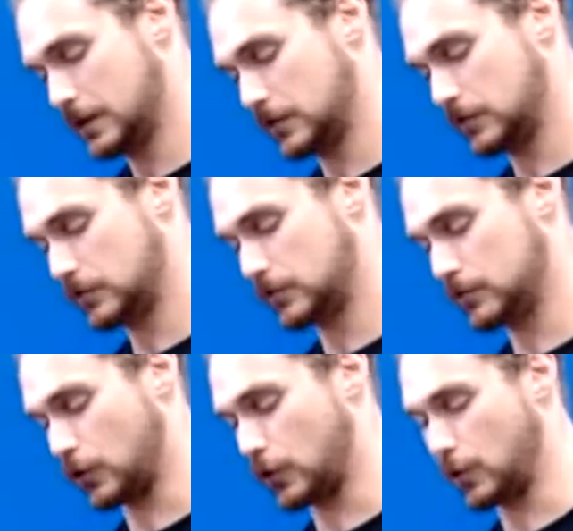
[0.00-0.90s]

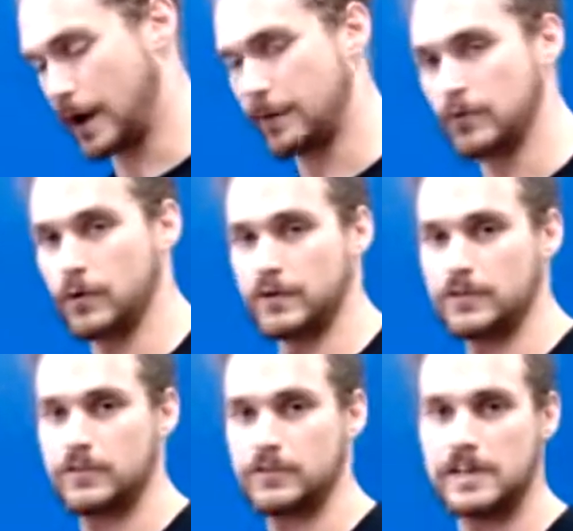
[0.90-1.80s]
So I'm going to
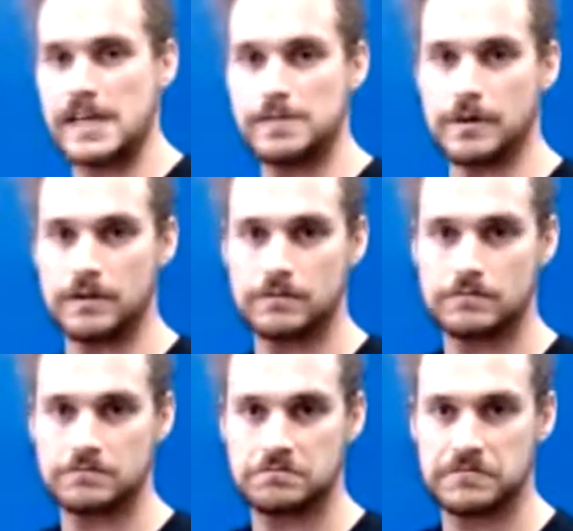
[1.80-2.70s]
just keep it
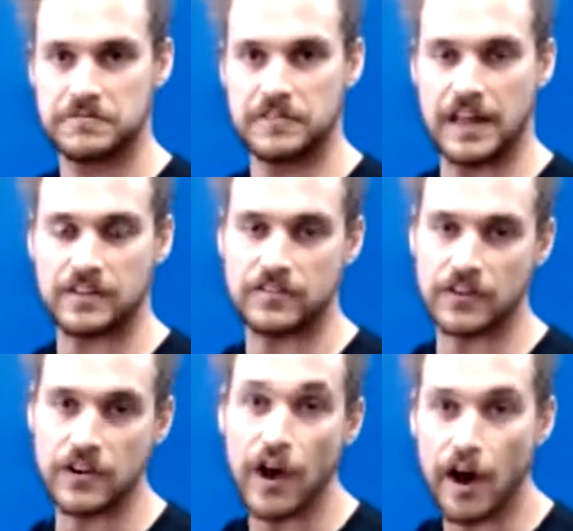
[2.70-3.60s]
flexed
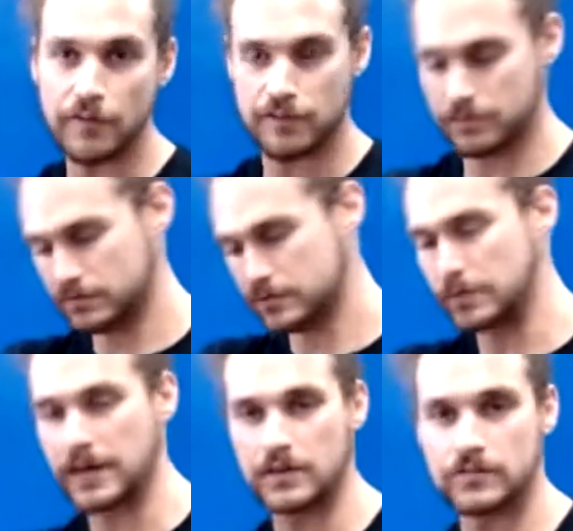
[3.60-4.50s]
enough to make
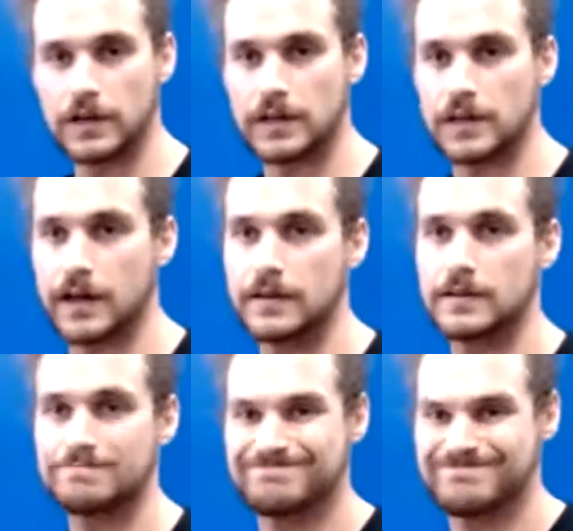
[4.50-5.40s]
it a straight line.
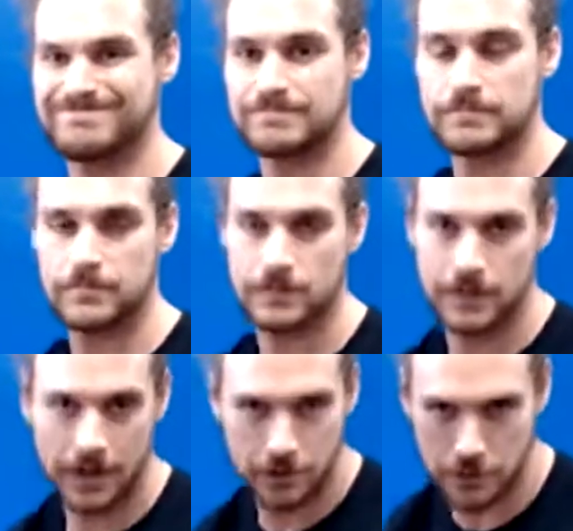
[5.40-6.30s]

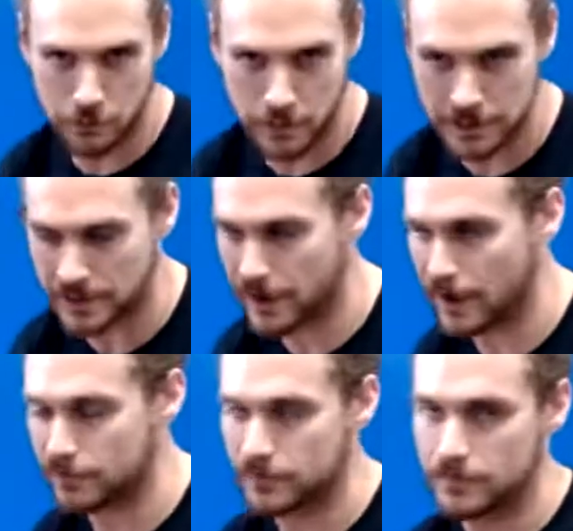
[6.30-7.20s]
I don't want to rip it in half.